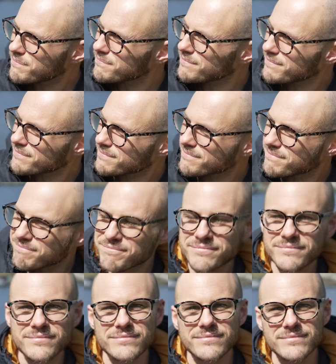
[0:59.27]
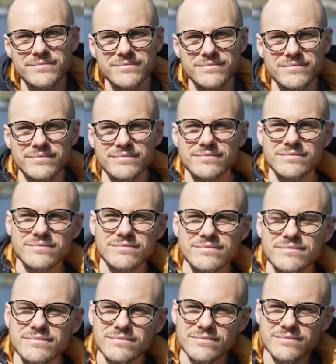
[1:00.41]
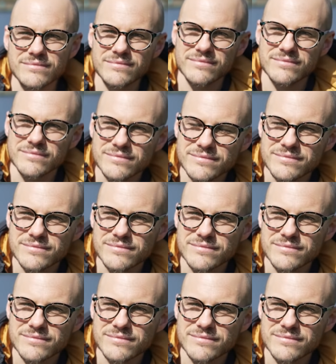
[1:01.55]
This person isn't speaking.